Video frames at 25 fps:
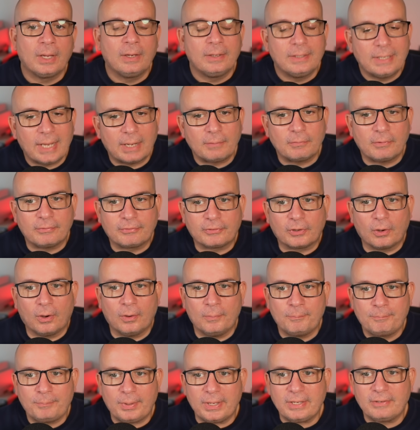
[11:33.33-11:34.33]
Now we've got
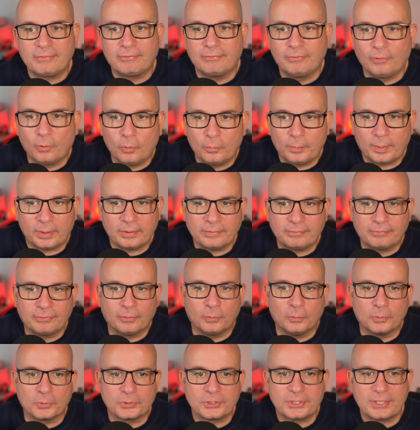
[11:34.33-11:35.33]
a big
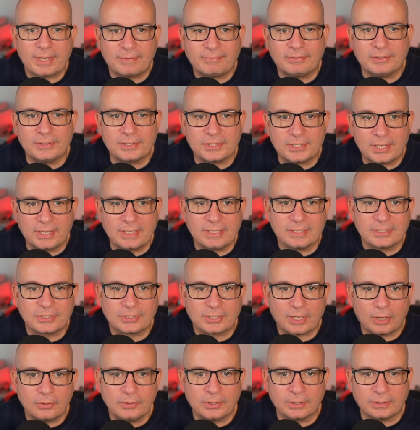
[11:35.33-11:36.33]
4x4 7-seat
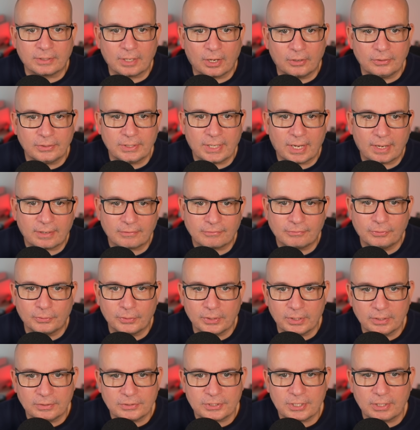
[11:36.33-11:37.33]
Skoda Kodiaq for
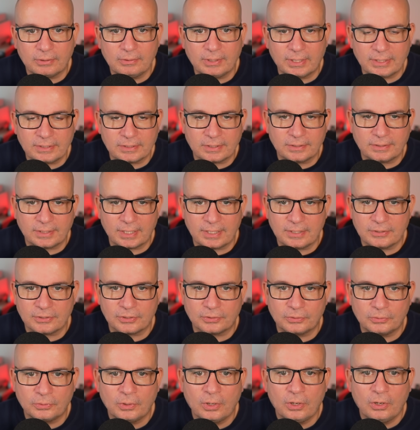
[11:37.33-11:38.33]
you, 2-litre
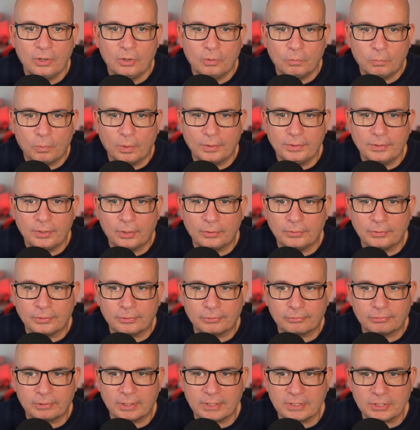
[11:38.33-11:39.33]
diesel,
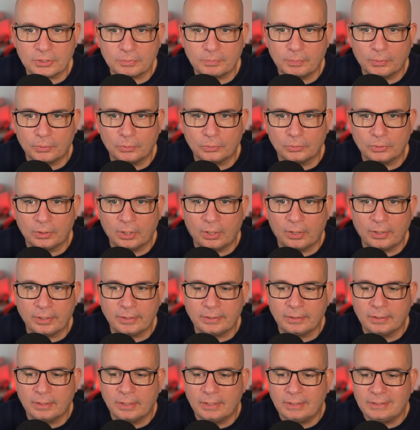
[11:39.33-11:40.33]
193
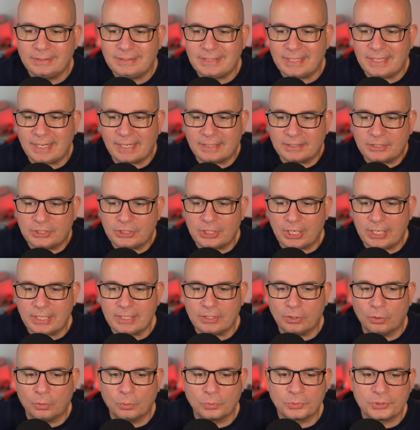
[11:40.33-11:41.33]
Sportline, DSG
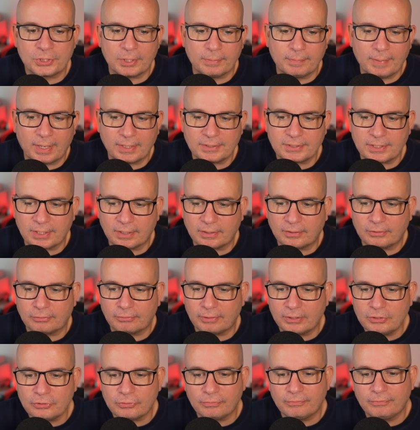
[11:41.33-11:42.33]
automatic,
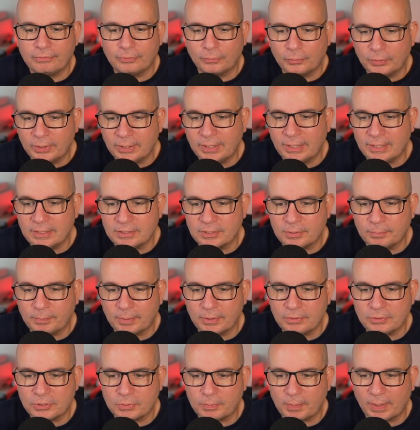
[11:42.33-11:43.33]
340 litres of
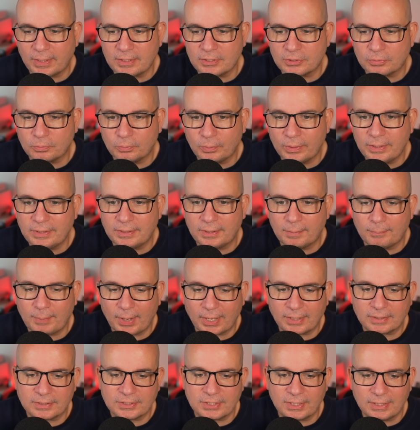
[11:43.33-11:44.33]
boot space with the
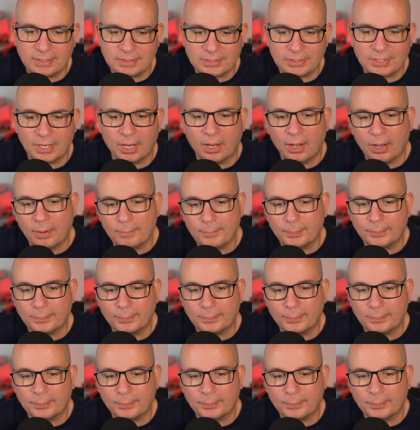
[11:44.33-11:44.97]
back seats up,